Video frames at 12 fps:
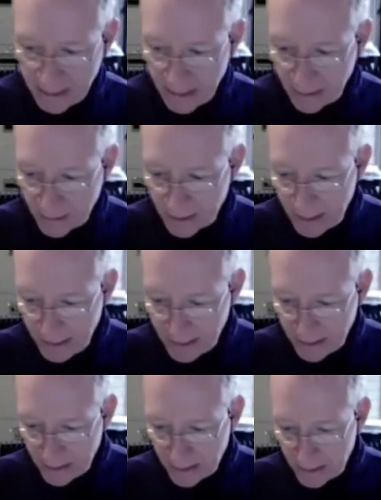out
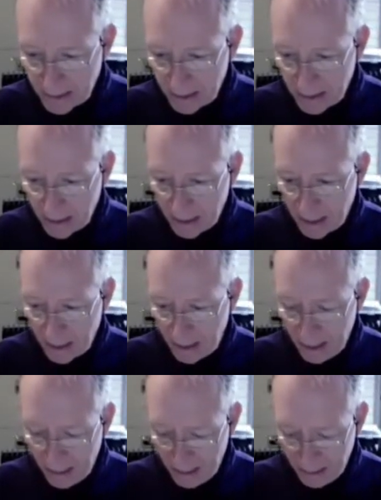Satan,
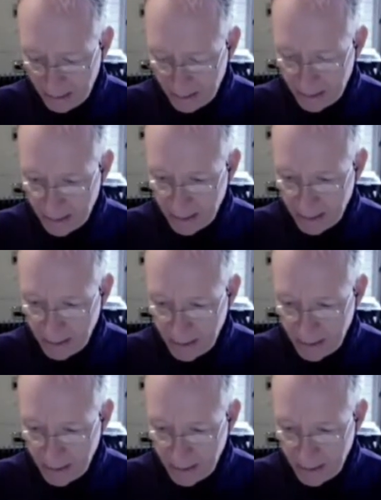he